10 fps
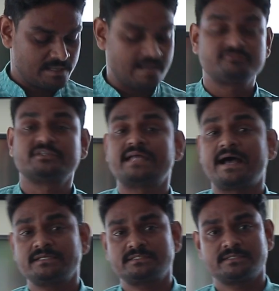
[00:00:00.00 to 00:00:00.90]
After
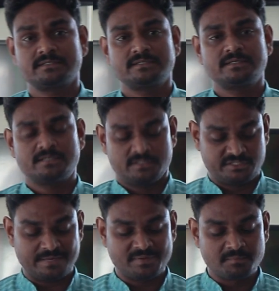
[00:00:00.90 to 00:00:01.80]
that,
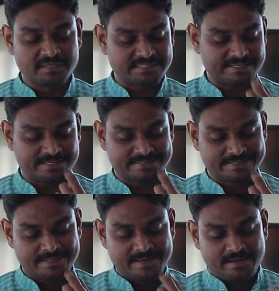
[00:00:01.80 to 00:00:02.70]
step number 6,